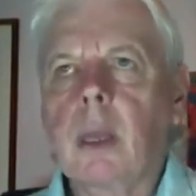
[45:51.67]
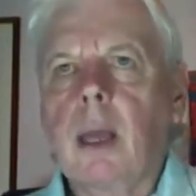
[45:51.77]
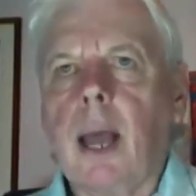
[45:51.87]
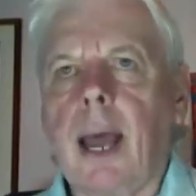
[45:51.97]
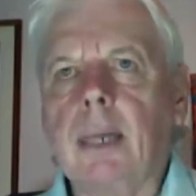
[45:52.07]

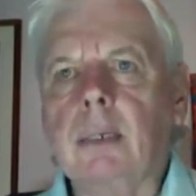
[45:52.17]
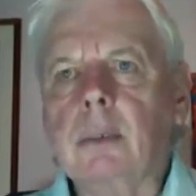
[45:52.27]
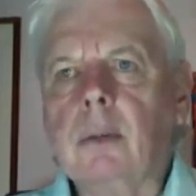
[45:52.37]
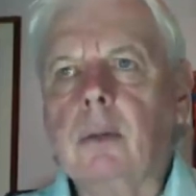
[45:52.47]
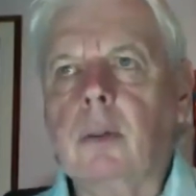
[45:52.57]

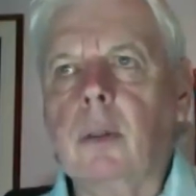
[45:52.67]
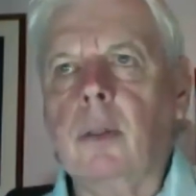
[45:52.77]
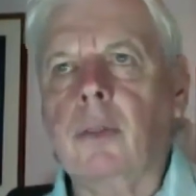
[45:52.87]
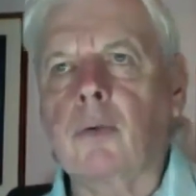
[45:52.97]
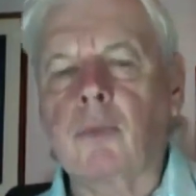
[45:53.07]
And
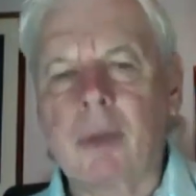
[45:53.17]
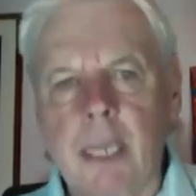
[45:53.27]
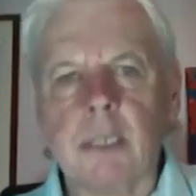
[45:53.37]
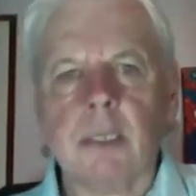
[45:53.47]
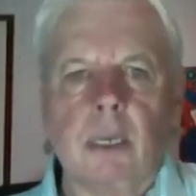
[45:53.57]
the
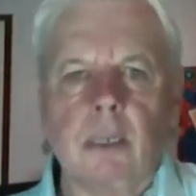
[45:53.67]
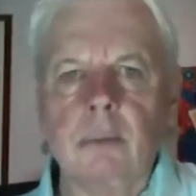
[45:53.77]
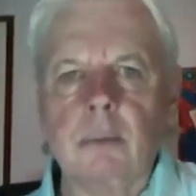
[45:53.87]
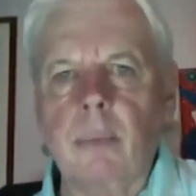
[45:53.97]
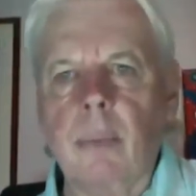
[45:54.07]

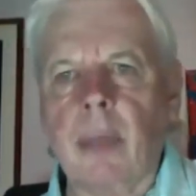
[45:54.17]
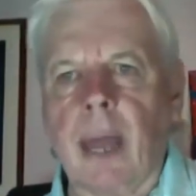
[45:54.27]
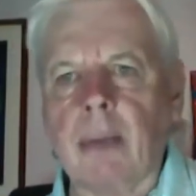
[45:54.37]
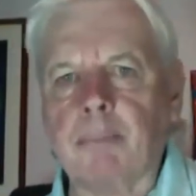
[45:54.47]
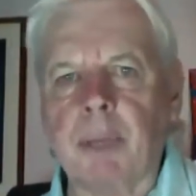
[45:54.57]
reason
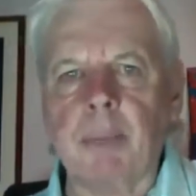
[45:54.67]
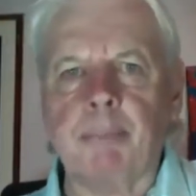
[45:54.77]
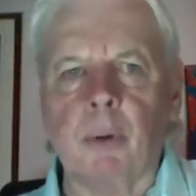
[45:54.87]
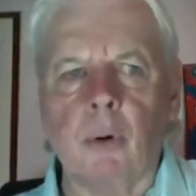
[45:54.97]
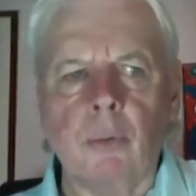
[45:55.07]
that
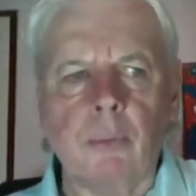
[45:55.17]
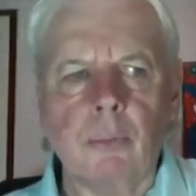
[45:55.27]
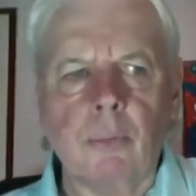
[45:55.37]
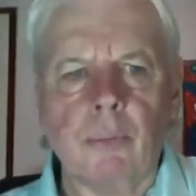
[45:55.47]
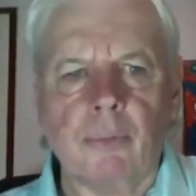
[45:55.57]
people
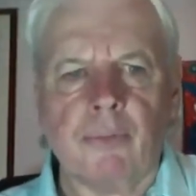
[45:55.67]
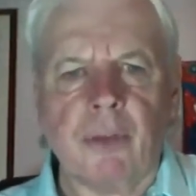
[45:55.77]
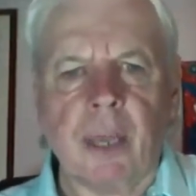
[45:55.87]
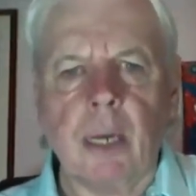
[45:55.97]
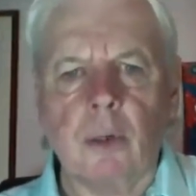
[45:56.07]

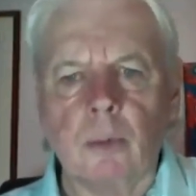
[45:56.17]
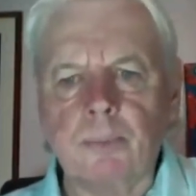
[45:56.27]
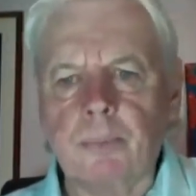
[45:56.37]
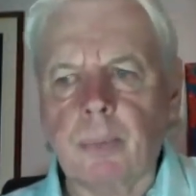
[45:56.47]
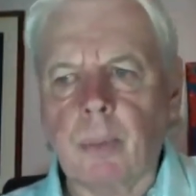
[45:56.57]
feel
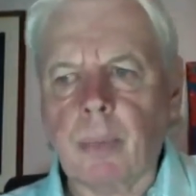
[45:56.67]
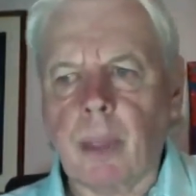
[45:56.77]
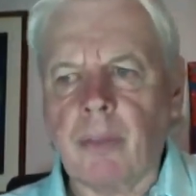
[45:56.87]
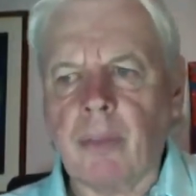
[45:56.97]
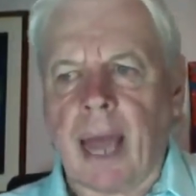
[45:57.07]

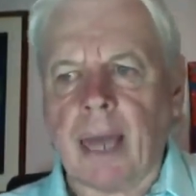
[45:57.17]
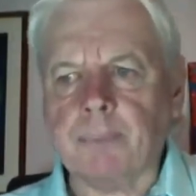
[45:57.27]
that